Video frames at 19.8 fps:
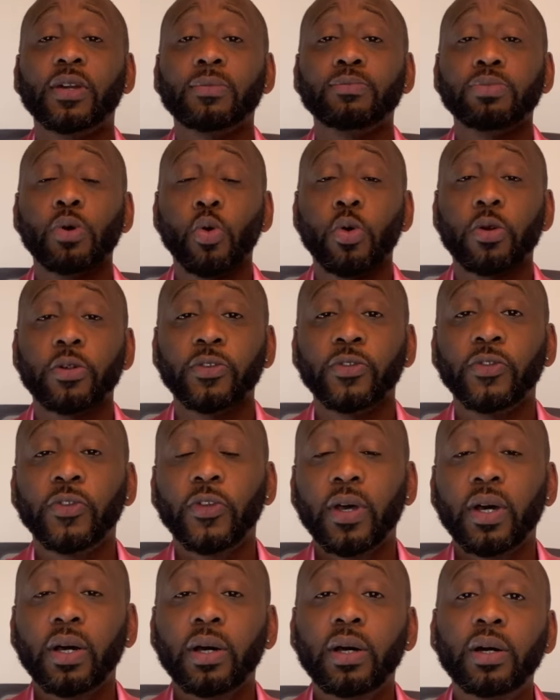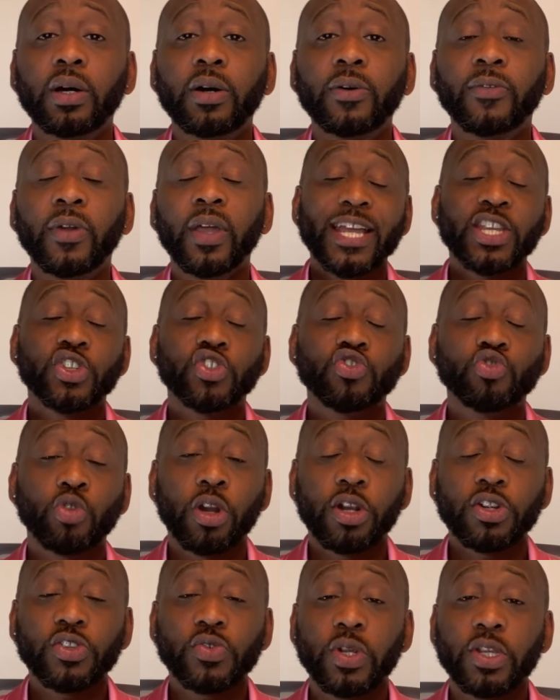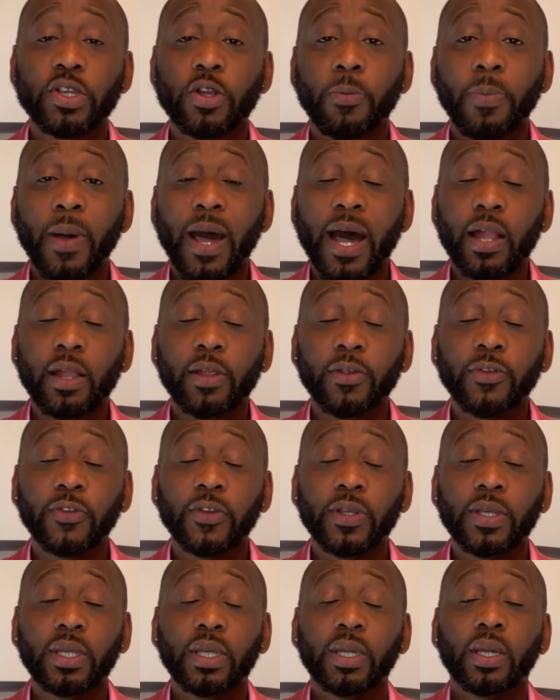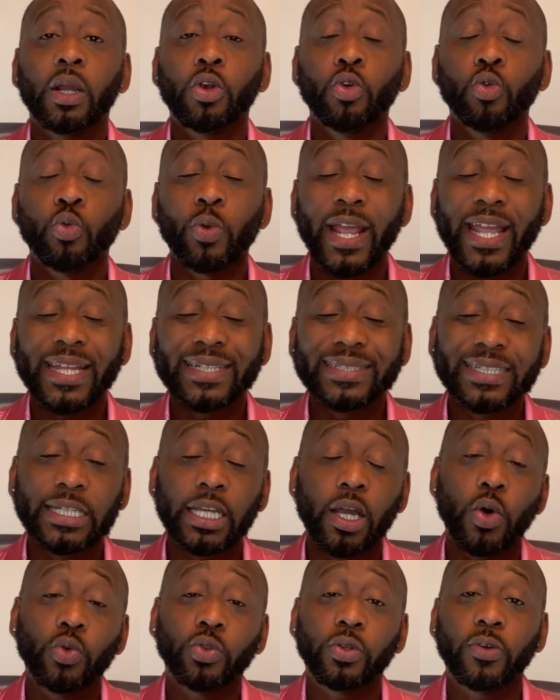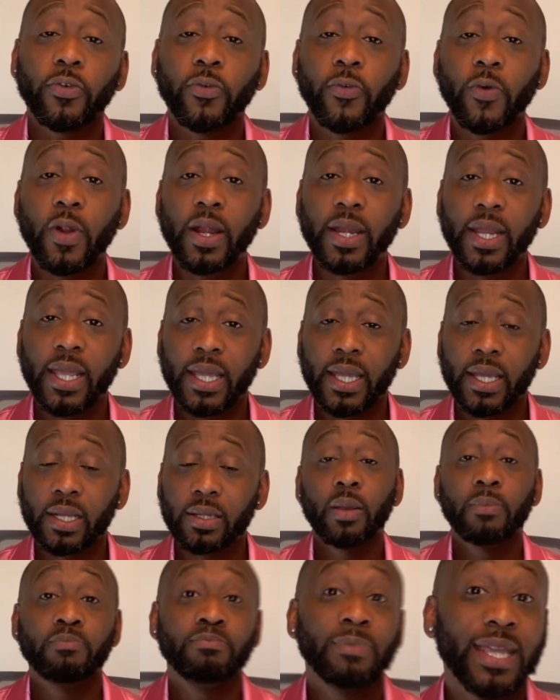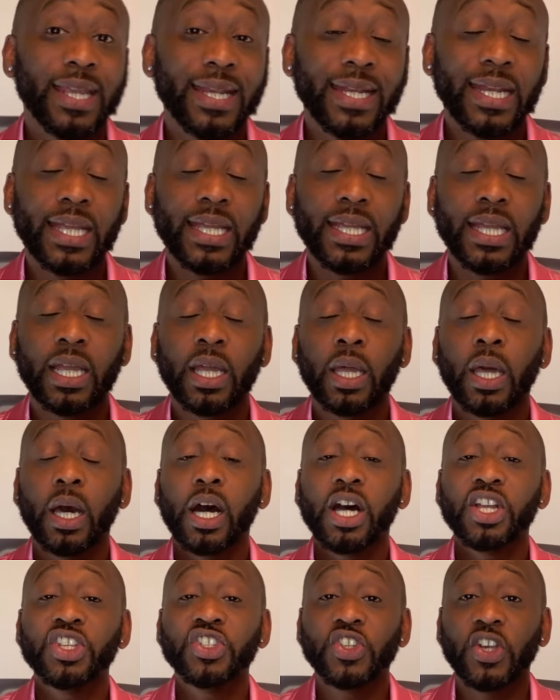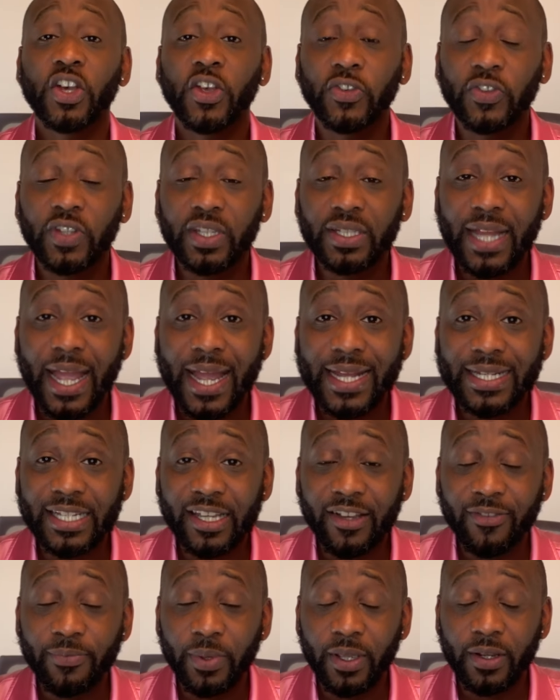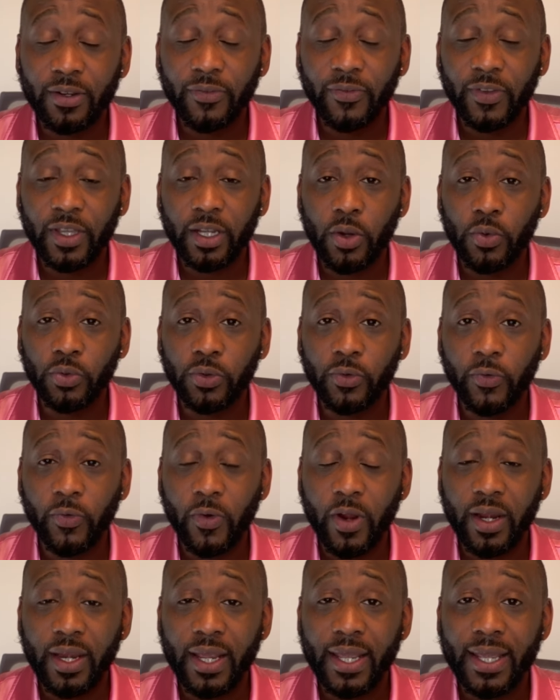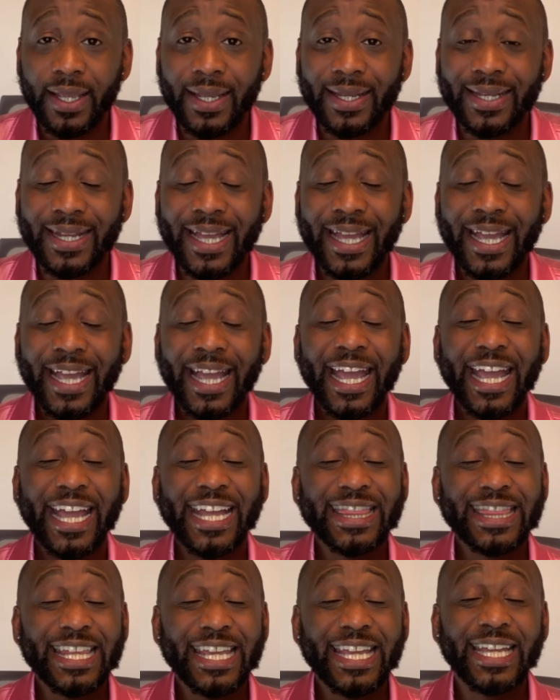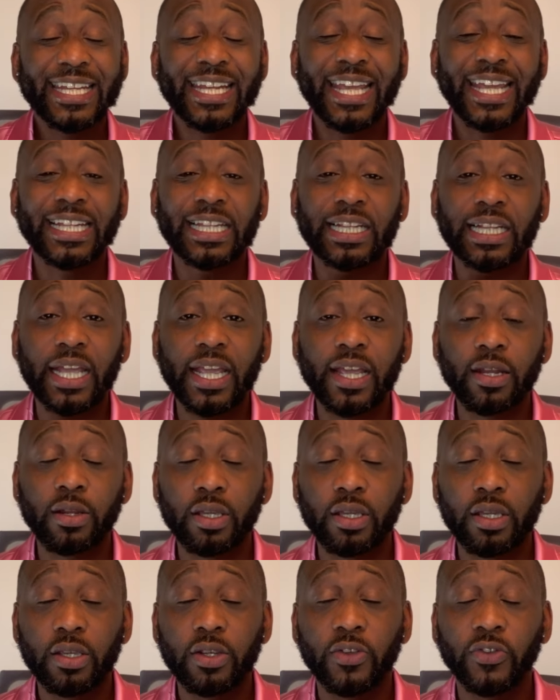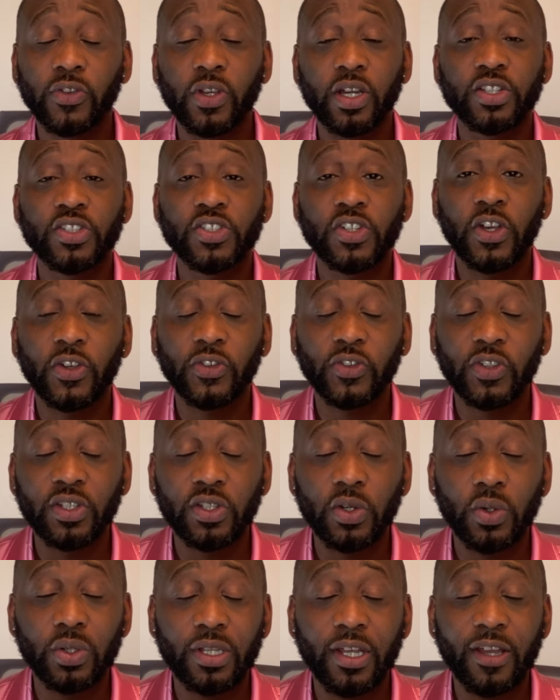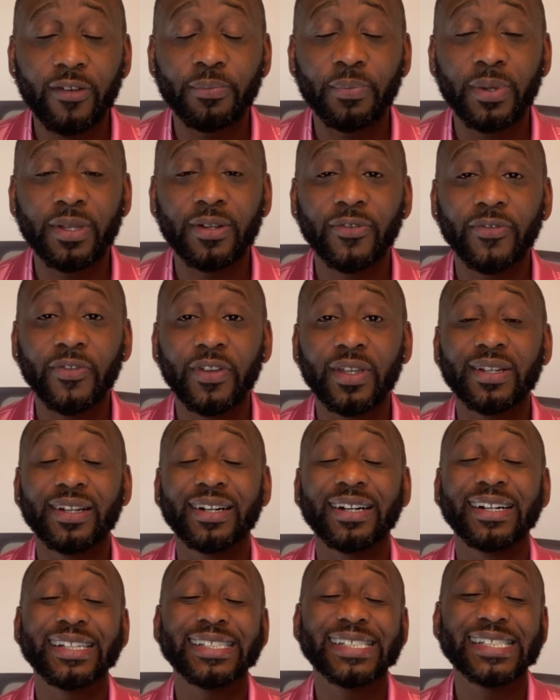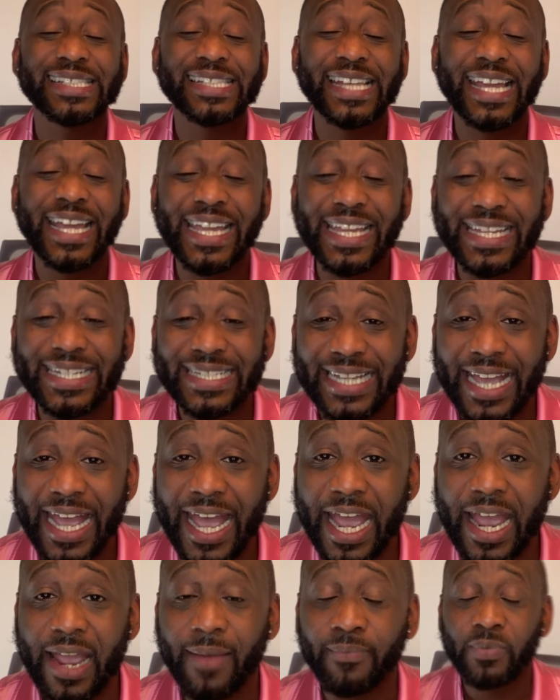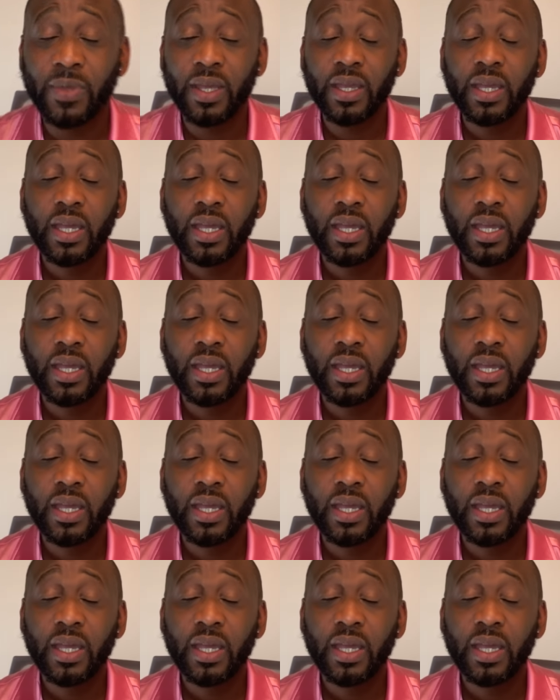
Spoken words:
importance of structuring your policy correctly on the front end, meaning adjusting that death benefit on the front end, and then in later years, adjusting your death benefit a second time.